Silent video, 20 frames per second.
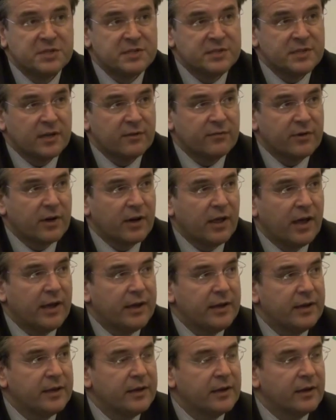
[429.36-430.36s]
silver
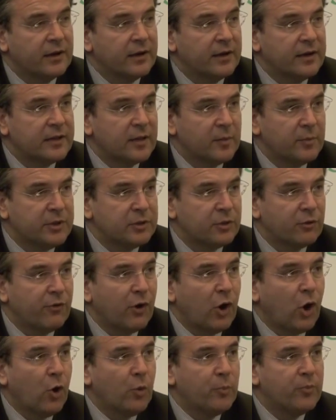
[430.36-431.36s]
lining, a little bit of
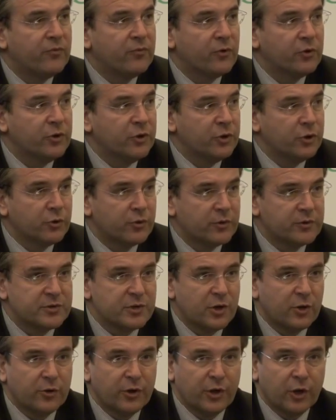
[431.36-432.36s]
hope for the
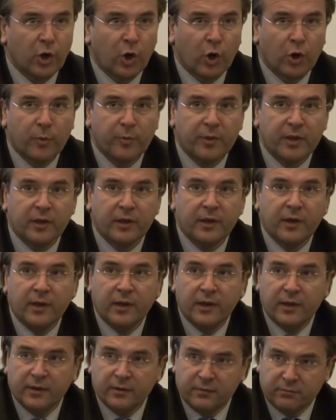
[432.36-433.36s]
Eurozone economy
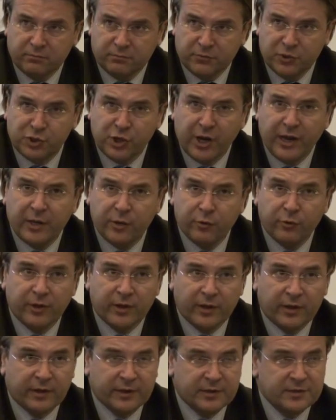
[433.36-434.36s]

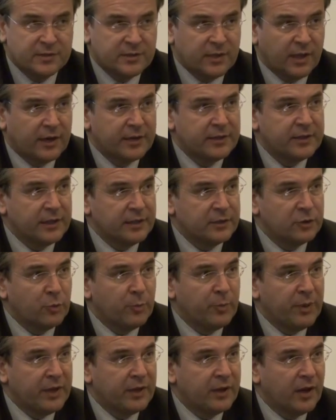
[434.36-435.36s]
genuinely starting to
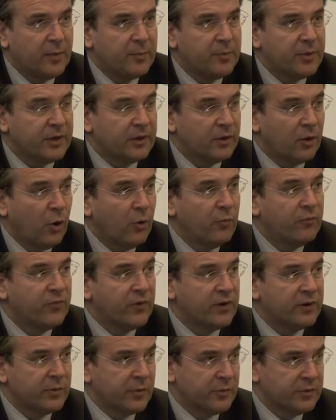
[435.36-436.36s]
pick up, and
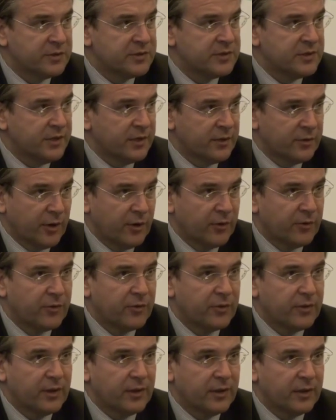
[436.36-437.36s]
hopefully we will see
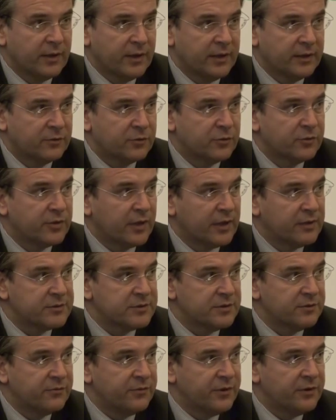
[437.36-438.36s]
growth uh, in
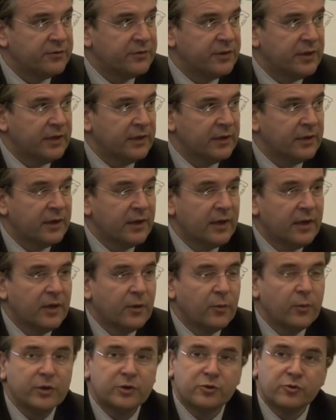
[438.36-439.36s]
2015,
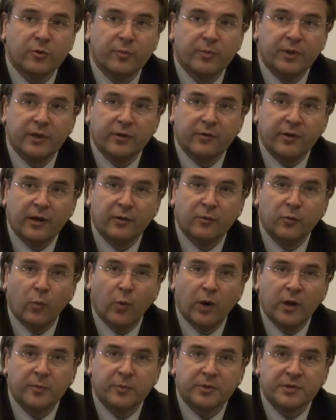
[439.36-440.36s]
which will be around
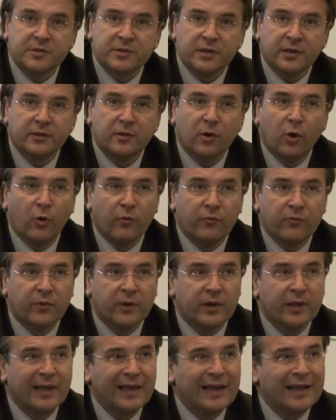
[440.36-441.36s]
1%,
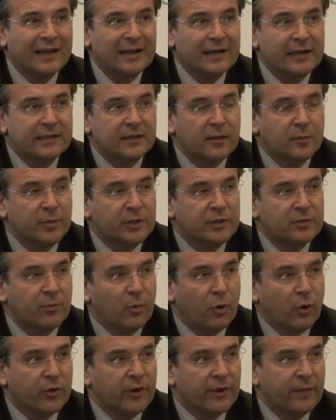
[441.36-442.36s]
hopefully a little bit
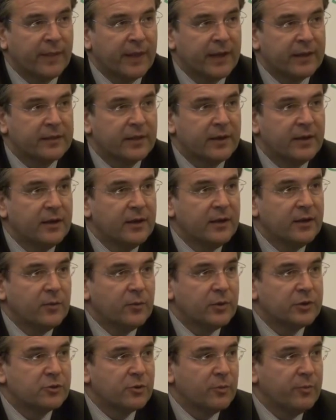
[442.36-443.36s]
more than that,
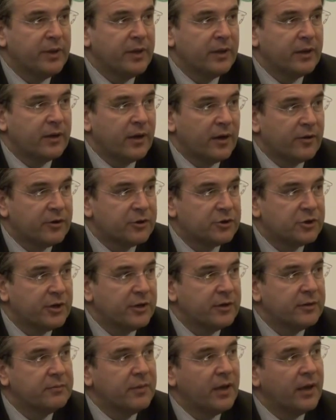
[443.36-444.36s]
which will be
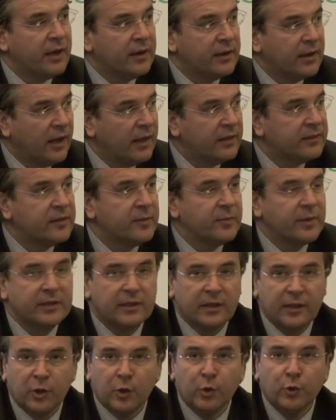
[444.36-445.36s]
encouraging and
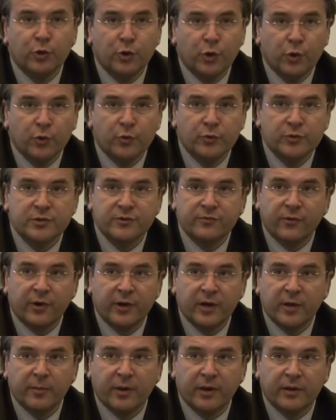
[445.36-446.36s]
ultimately good news for
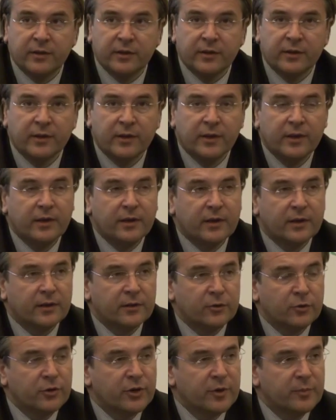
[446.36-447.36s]
anybody
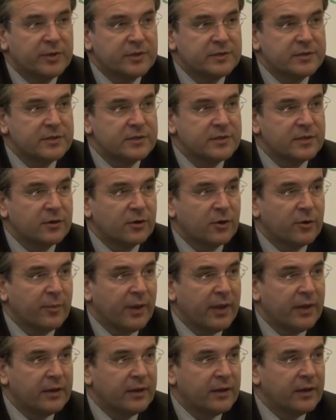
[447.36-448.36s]
uh, doing business in
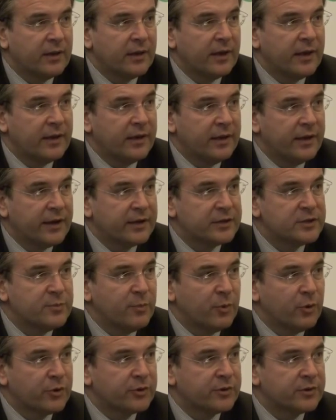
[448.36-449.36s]
Romania, any
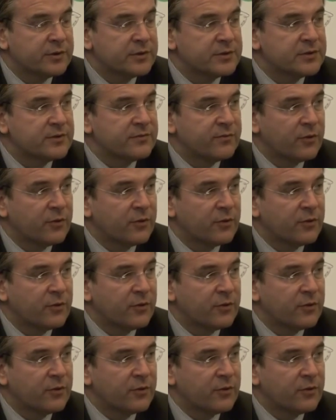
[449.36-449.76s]
exporters